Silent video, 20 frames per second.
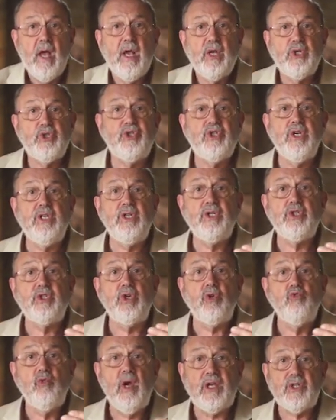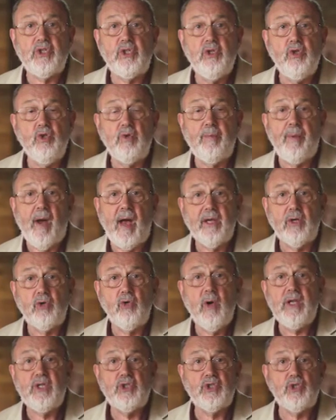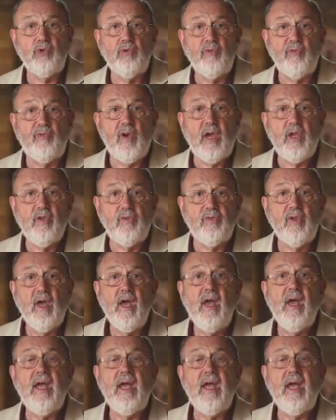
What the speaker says: Sinners are rescued by grace through faith